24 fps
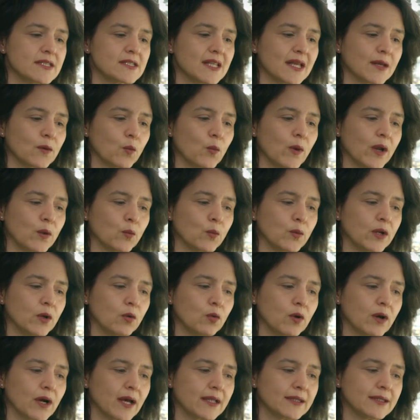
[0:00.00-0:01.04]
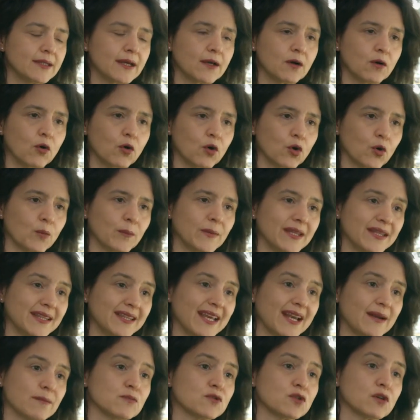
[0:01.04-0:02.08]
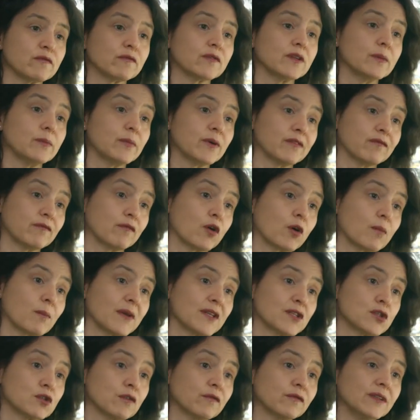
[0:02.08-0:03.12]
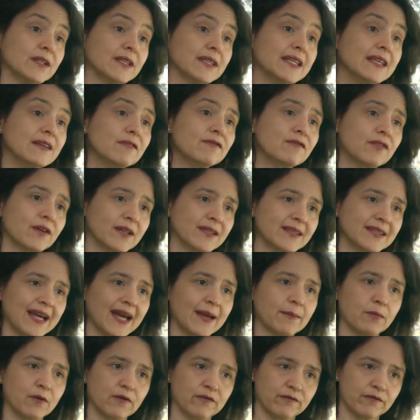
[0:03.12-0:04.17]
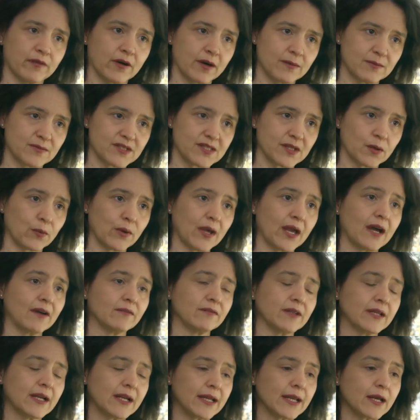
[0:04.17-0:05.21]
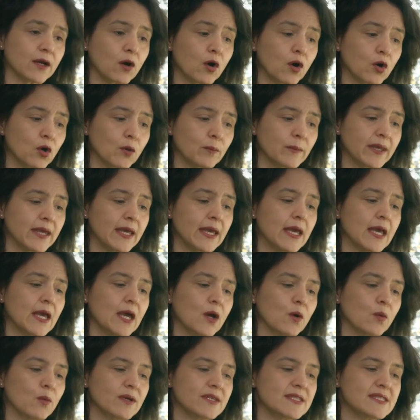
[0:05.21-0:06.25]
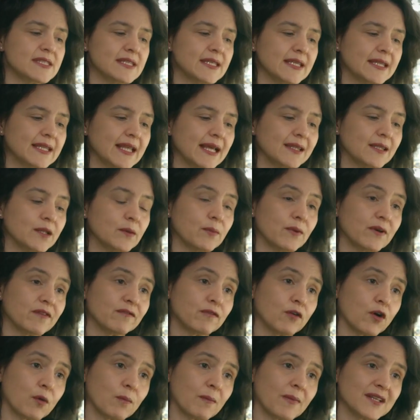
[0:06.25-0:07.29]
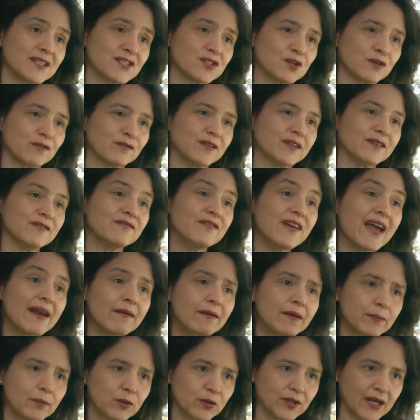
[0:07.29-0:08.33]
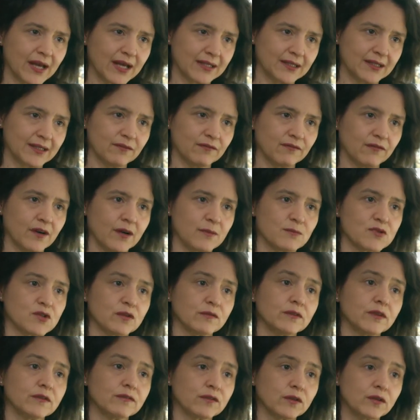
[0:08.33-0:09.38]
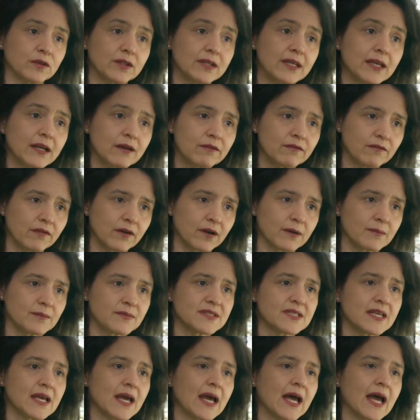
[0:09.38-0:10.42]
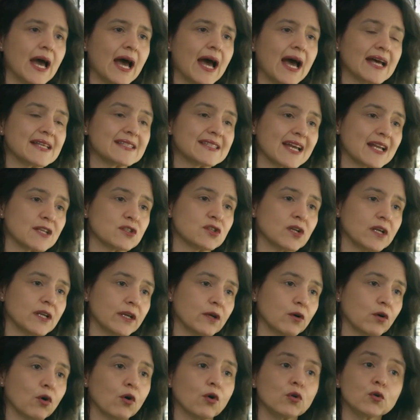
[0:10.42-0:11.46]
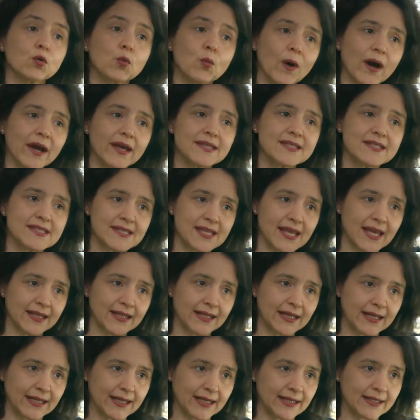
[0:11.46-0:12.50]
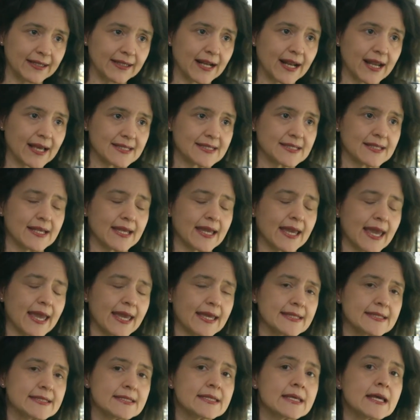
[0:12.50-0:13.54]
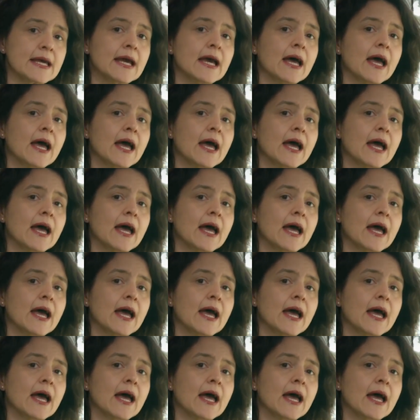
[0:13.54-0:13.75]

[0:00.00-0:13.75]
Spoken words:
is that when we look at the economy in terms of the performance of the different type of firms that we have in an economy, we see that the performance of the very productive firms, of the frontier firms, has actually grown quite steadily in the last decades.